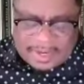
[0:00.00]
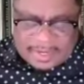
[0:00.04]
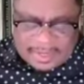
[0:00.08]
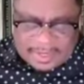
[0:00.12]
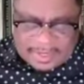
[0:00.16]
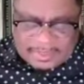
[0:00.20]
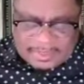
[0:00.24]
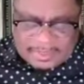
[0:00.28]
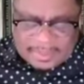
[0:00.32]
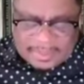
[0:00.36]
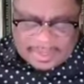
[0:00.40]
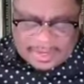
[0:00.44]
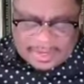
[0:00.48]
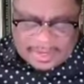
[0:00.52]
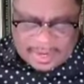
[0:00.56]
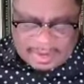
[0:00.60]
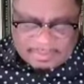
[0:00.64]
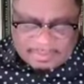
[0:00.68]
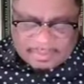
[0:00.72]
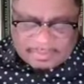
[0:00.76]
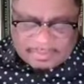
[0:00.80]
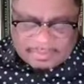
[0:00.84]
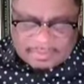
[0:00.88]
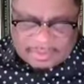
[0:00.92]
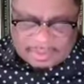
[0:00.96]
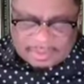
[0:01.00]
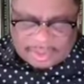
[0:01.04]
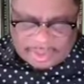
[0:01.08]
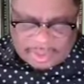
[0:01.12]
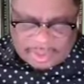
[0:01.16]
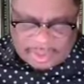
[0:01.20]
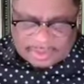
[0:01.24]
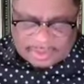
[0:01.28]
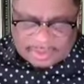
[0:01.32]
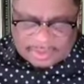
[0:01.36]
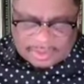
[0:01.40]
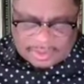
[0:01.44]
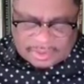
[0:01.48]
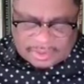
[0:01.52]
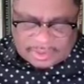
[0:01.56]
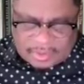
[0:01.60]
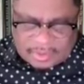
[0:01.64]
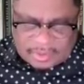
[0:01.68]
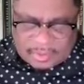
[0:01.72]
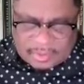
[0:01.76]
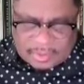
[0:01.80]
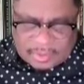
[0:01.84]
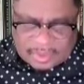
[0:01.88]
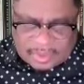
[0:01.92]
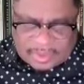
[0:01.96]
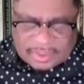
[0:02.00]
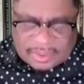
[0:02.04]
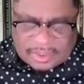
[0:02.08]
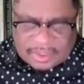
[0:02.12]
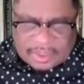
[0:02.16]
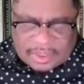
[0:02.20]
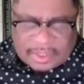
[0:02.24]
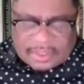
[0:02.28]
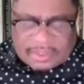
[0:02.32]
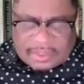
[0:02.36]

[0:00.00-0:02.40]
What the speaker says: in the name of Jesus, Lord.